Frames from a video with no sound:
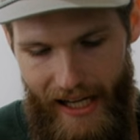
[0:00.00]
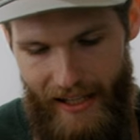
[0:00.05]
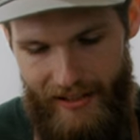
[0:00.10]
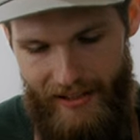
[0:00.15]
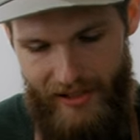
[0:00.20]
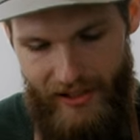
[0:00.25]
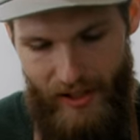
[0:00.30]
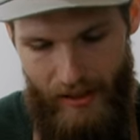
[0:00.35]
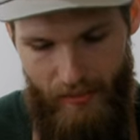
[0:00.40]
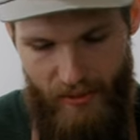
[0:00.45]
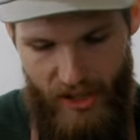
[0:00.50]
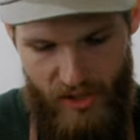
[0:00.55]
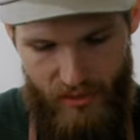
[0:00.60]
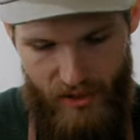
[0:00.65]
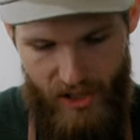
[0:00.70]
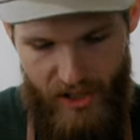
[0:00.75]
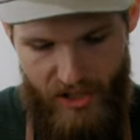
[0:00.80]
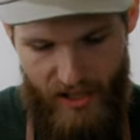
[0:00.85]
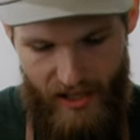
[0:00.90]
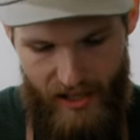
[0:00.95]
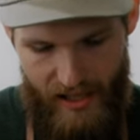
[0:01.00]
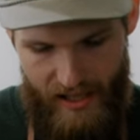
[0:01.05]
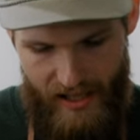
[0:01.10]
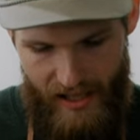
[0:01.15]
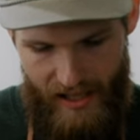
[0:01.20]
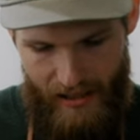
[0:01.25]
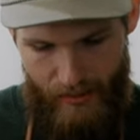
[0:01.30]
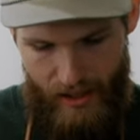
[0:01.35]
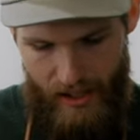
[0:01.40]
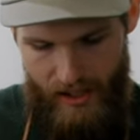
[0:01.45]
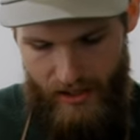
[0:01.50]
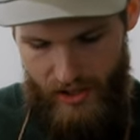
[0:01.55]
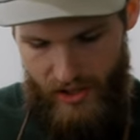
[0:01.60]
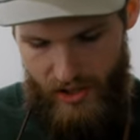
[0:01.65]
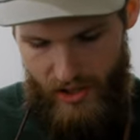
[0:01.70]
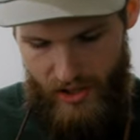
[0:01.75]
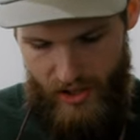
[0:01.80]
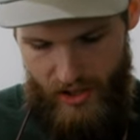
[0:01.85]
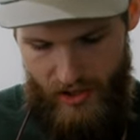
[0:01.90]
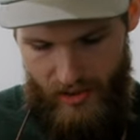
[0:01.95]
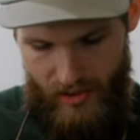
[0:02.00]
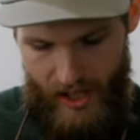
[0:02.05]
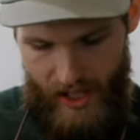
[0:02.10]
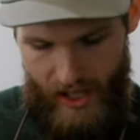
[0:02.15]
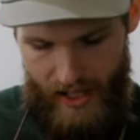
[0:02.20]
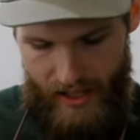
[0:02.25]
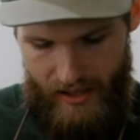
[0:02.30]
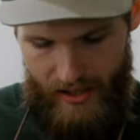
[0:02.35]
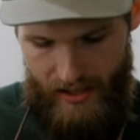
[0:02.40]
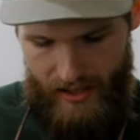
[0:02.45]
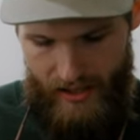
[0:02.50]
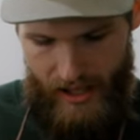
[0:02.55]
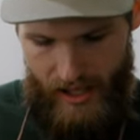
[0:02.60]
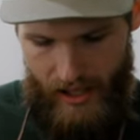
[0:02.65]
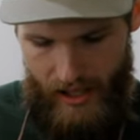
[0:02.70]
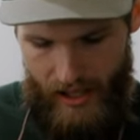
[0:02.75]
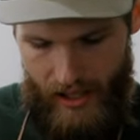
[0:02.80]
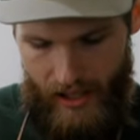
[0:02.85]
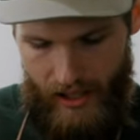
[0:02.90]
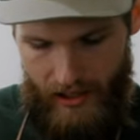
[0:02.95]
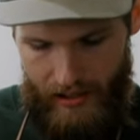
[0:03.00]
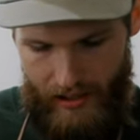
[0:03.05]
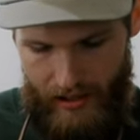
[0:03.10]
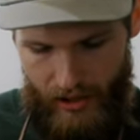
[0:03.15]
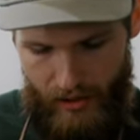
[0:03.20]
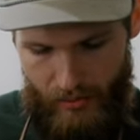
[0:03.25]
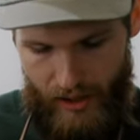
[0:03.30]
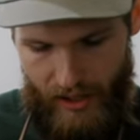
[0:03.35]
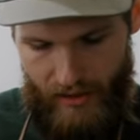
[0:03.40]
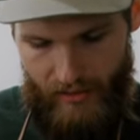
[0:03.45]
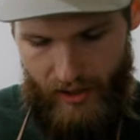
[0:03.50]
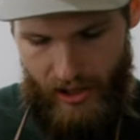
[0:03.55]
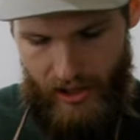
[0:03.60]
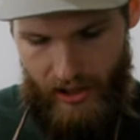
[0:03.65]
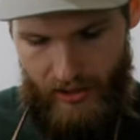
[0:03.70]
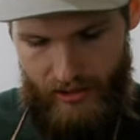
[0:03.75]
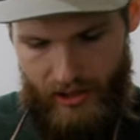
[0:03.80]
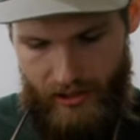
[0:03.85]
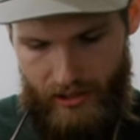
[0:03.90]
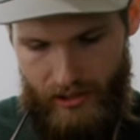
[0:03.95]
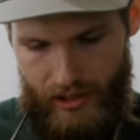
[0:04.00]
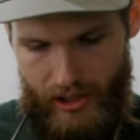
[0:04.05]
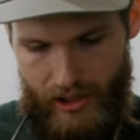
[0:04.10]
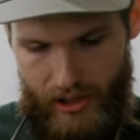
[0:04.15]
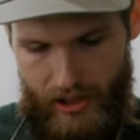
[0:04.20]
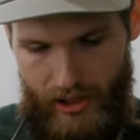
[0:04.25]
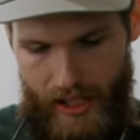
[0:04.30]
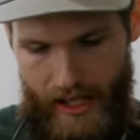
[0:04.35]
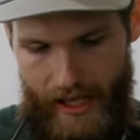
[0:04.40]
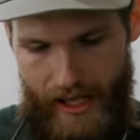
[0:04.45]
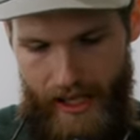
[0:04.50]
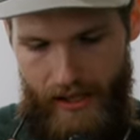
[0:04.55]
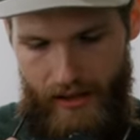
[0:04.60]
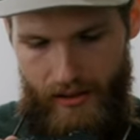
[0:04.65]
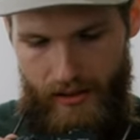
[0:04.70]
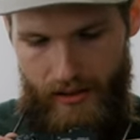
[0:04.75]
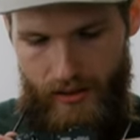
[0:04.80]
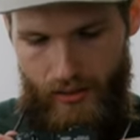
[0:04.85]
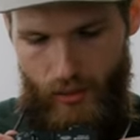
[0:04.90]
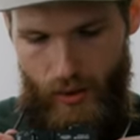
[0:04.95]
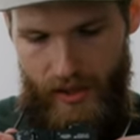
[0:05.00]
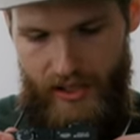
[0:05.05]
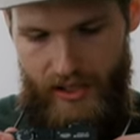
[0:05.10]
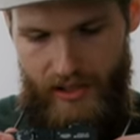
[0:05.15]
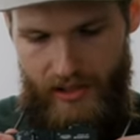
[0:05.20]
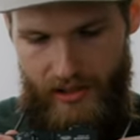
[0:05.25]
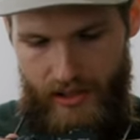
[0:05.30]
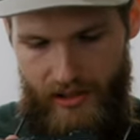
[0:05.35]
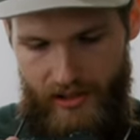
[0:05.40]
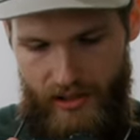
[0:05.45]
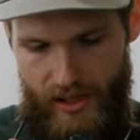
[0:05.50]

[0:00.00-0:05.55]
And so I'm gonna switch to this camera just to show you guys a little bit of a closer look at what this looks